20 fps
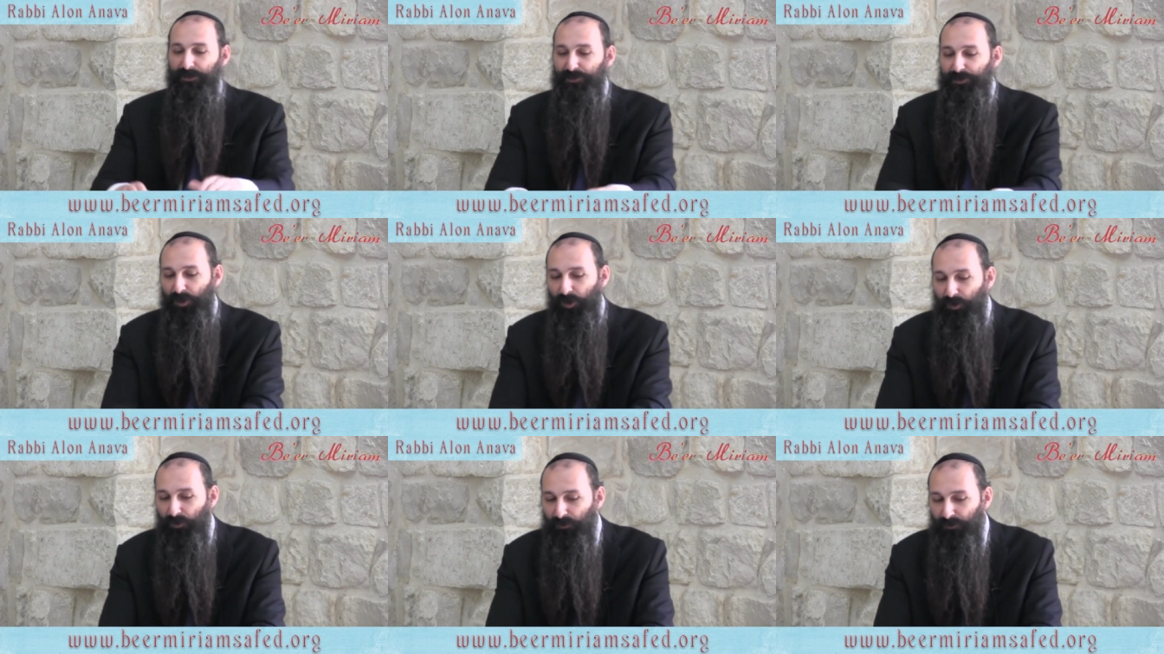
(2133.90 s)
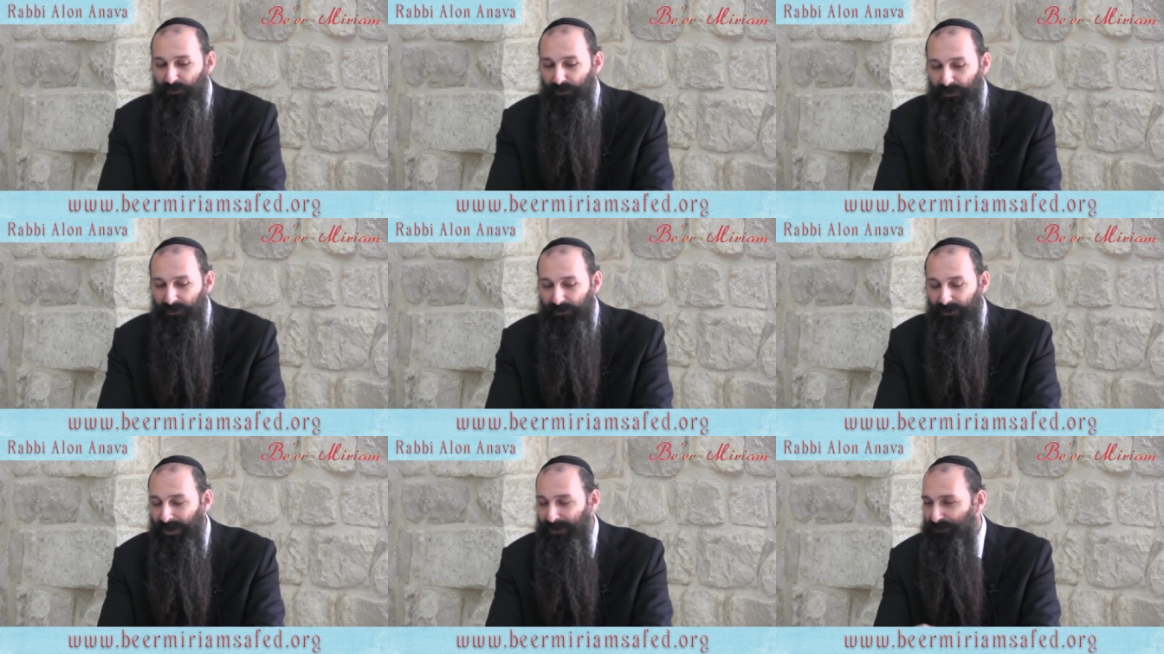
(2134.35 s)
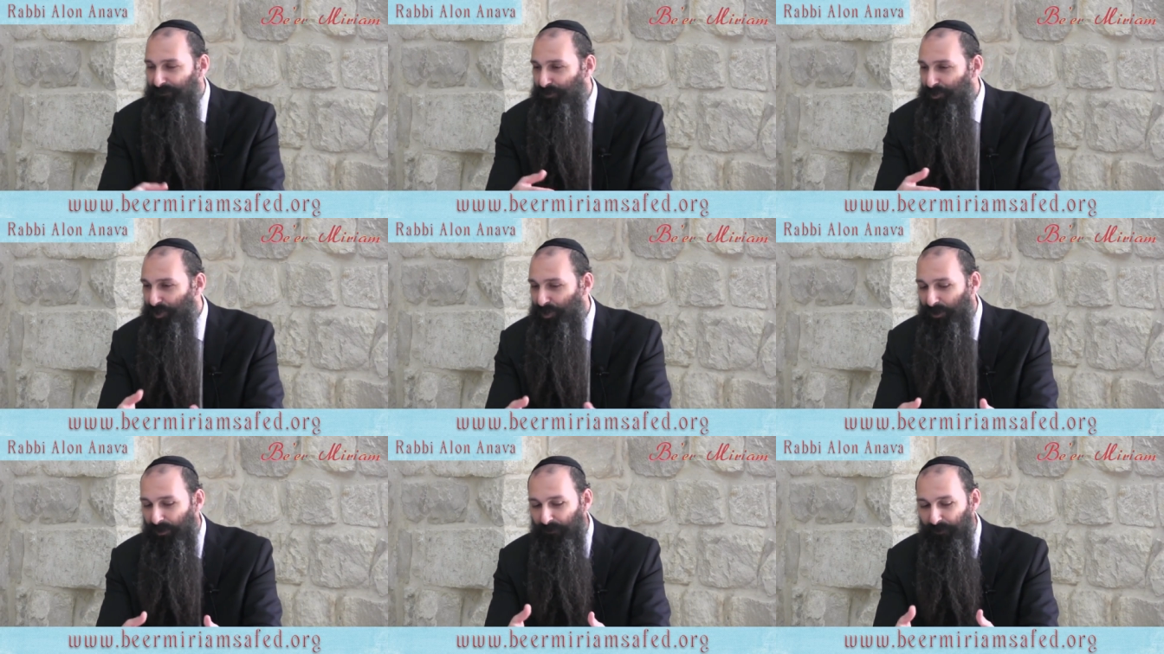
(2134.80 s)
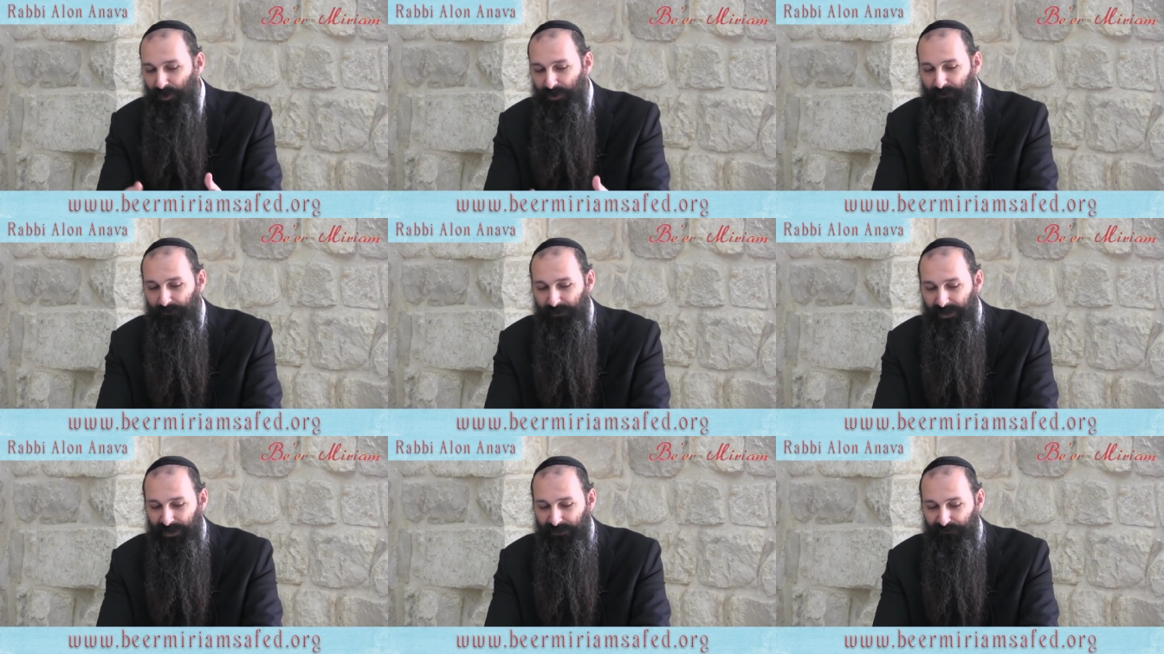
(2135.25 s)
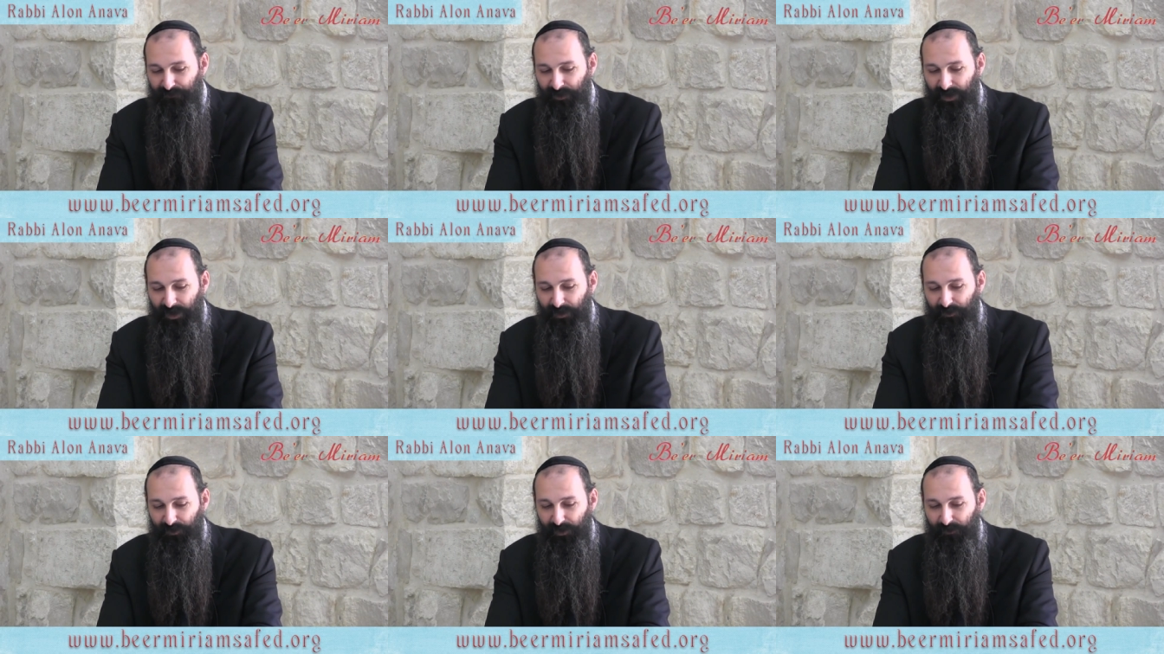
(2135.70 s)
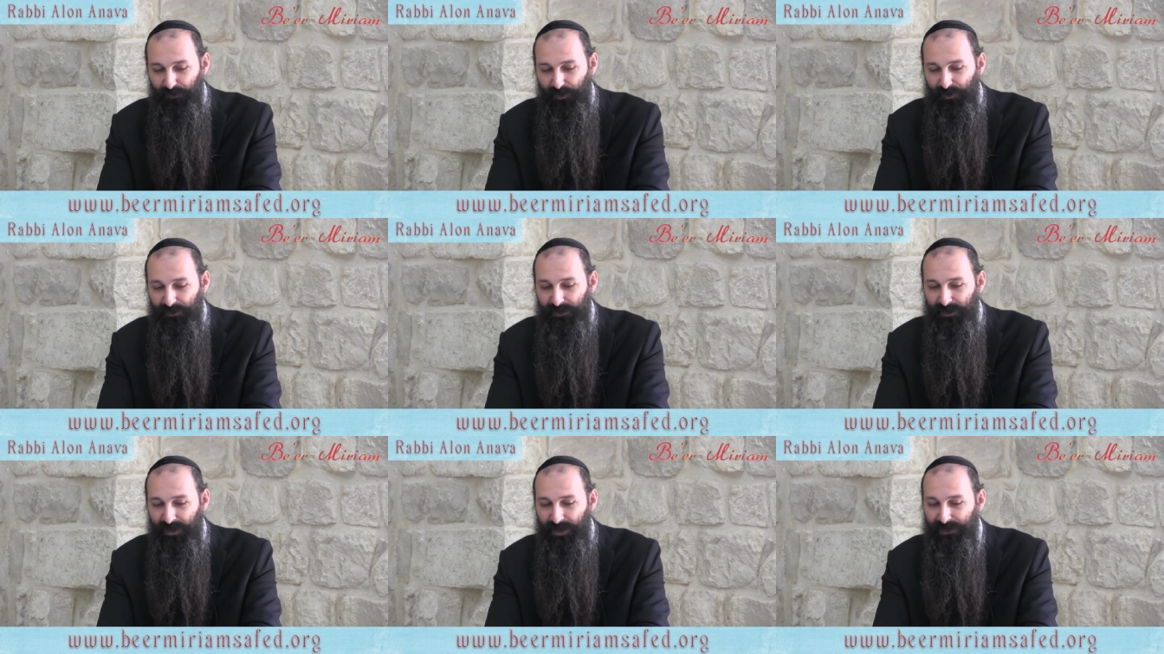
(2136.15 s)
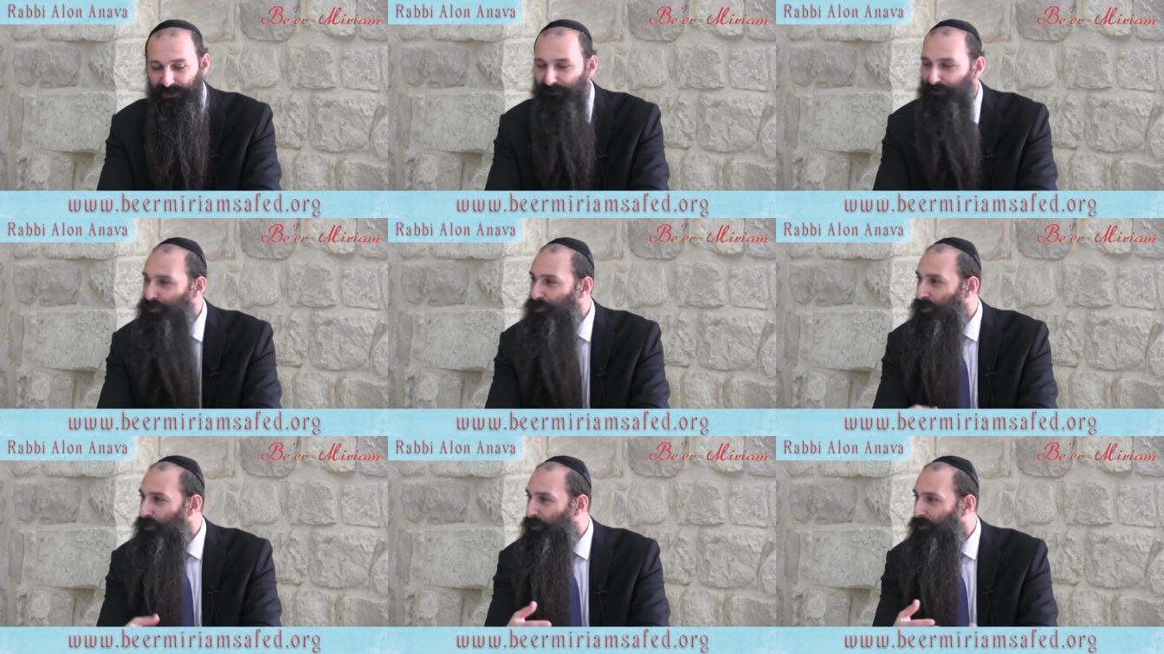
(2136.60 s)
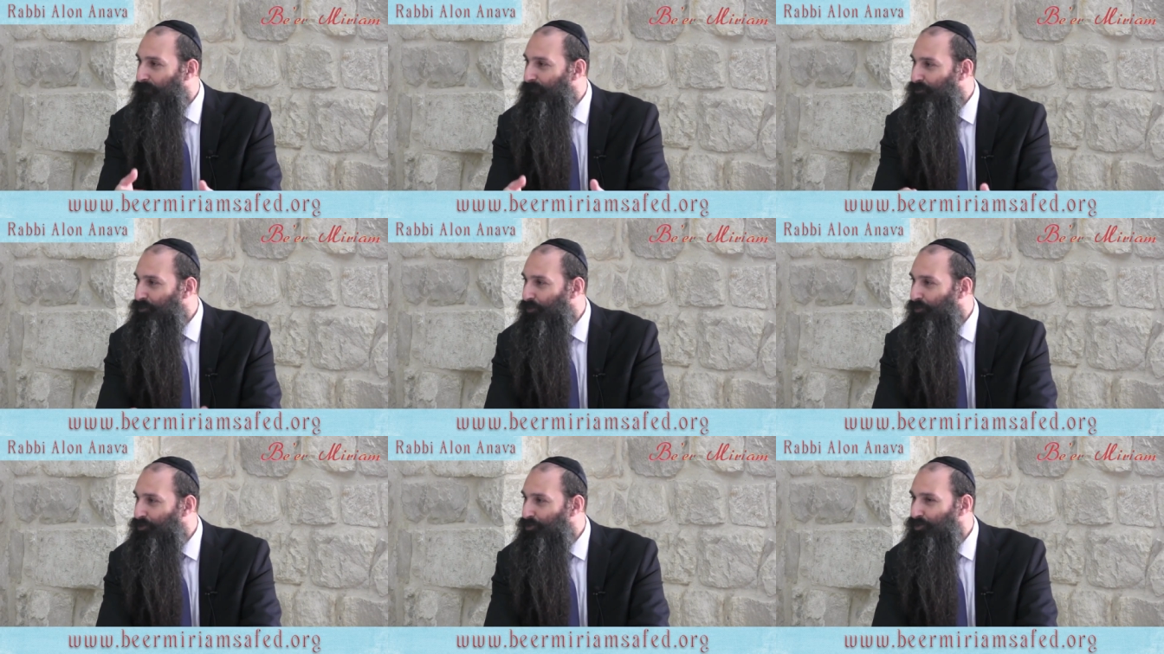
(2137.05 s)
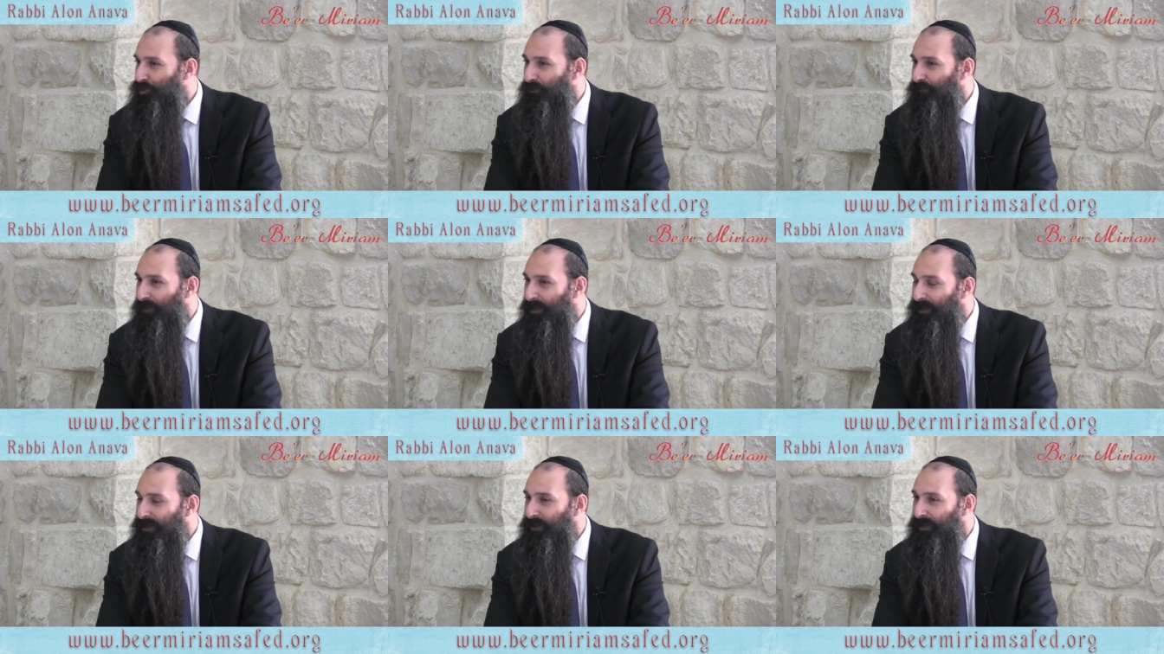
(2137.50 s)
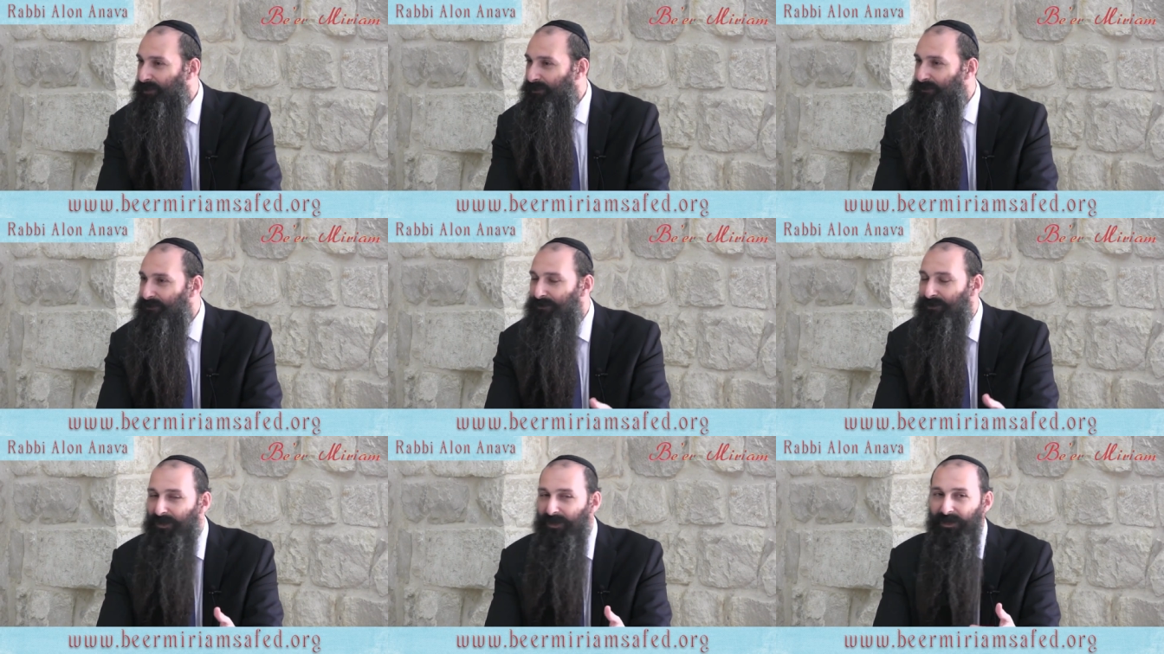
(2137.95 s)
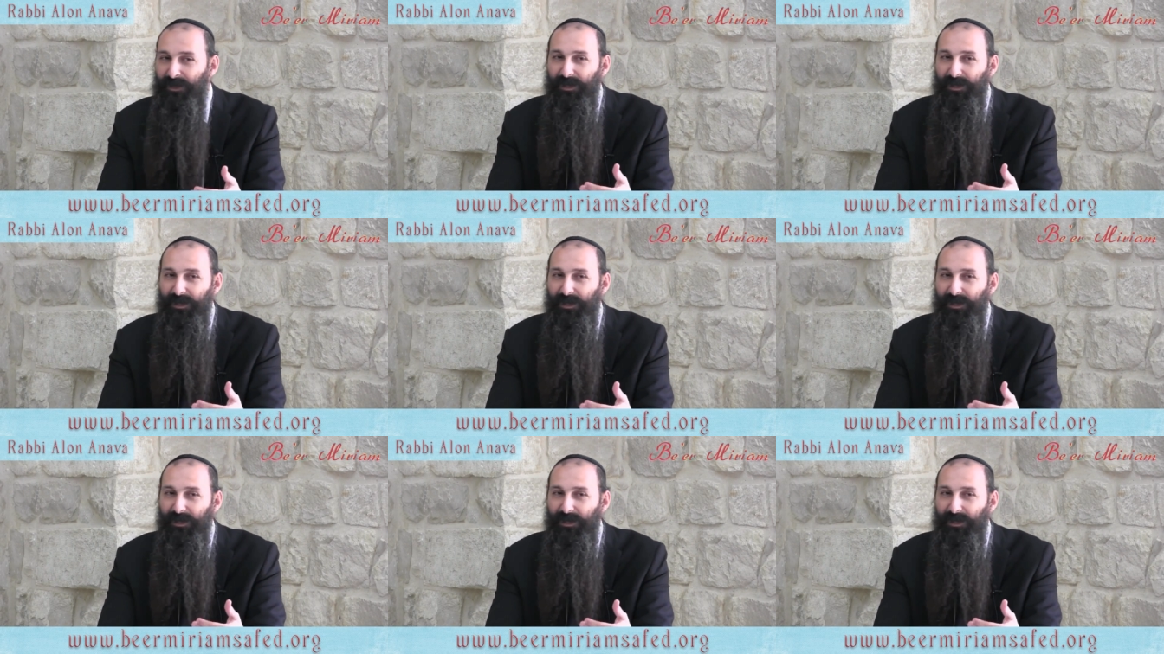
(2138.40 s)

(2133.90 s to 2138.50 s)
So, chas v'shalom, I'm not a mean father. I'm not chas v'shalom torturing my kids.